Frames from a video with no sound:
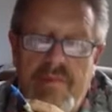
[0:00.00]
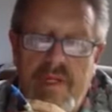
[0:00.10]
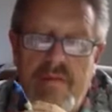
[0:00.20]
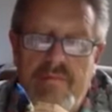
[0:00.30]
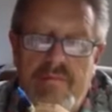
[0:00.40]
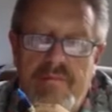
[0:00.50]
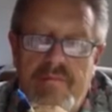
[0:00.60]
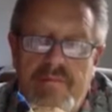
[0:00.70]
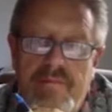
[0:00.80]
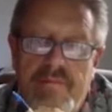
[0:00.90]

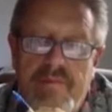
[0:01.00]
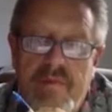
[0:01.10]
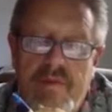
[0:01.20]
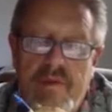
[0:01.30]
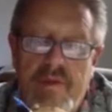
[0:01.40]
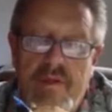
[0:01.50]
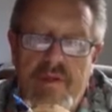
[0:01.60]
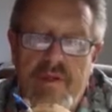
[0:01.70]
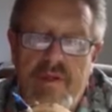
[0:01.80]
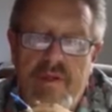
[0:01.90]

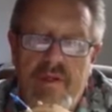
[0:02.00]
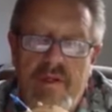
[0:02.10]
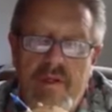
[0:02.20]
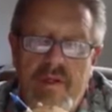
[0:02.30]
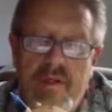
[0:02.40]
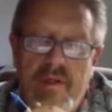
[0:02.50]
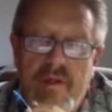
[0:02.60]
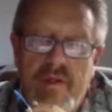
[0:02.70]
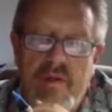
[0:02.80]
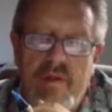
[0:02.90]

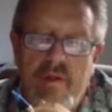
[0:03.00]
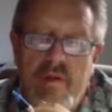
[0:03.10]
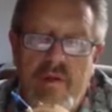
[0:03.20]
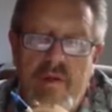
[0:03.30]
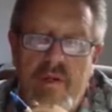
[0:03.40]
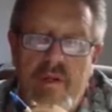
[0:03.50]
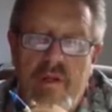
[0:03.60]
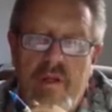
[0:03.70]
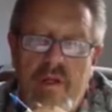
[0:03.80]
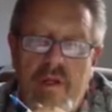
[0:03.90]

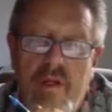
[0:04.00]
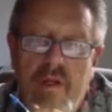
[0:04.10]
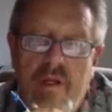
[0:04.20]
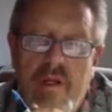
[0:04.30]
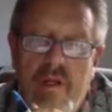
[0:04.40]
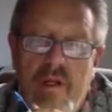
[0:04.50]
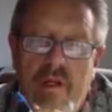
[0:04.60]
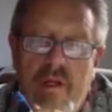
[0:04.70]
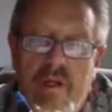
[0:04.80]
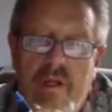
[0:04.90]

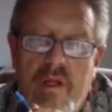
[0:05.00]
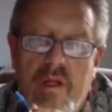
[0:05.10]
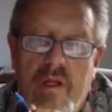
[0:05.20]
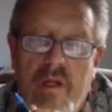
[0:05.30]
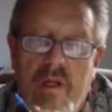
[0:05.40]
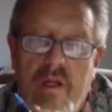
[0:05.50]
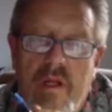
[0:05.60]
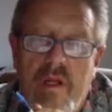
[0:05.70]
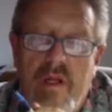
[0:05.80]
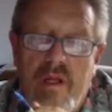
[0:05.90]

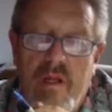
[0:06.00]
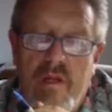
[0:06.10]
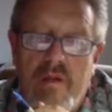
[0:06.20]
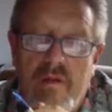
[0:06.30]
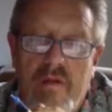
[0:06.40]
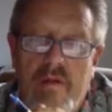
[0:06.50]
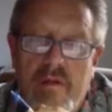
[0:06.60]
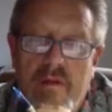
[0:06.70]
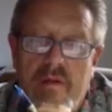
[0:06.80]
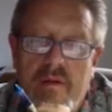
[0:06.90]

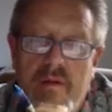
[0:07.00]
No words are spoken by the person on screen.